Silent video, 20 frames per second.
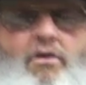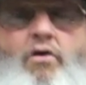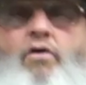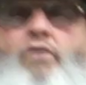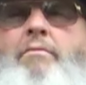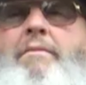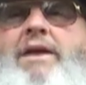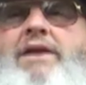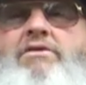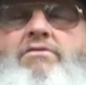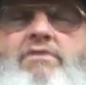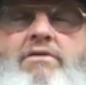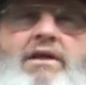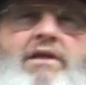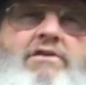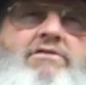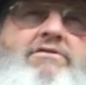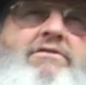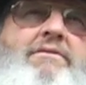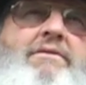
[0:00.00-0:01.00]
homemade
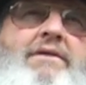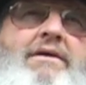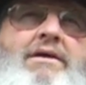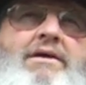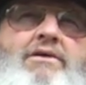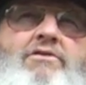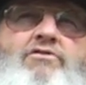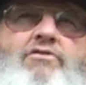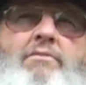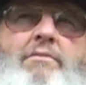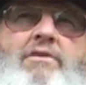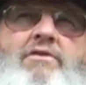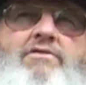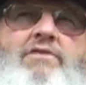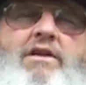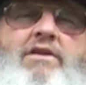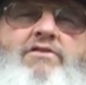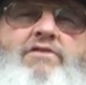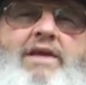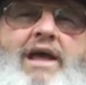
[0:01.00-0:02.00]
cookies, so much
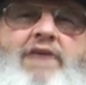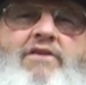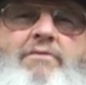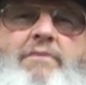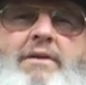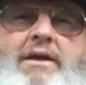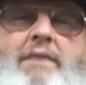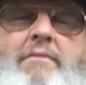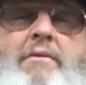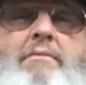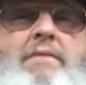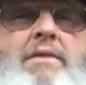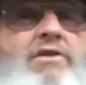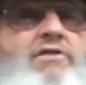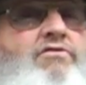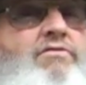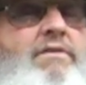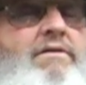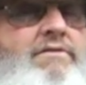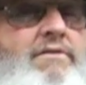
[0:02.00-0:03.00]
that it's actually become a
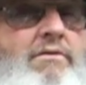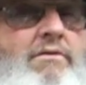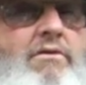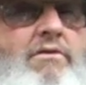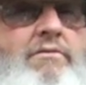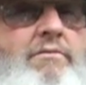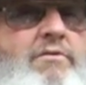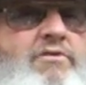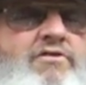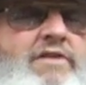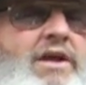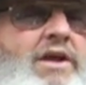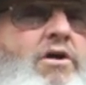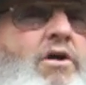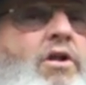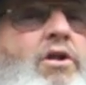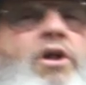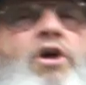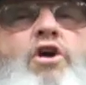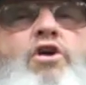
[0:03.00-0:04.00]
ministry of their own, which they
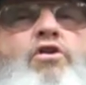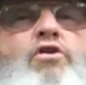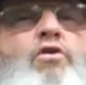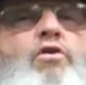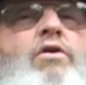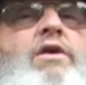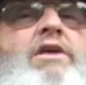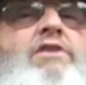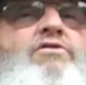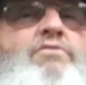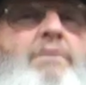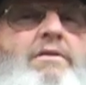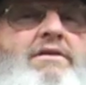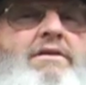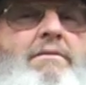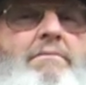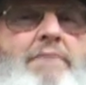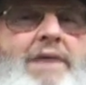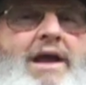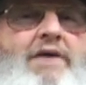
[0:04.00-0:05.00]
call Cookies with
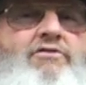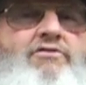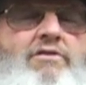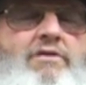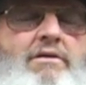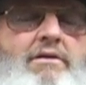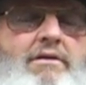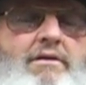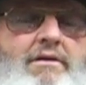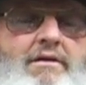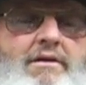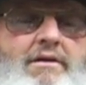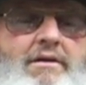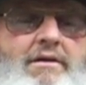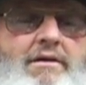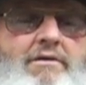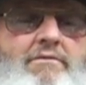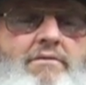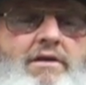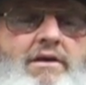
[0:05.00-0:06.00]
Compassion.
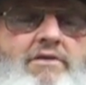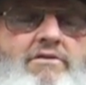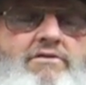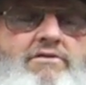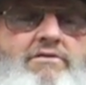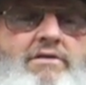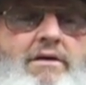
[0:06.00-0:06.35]
What it is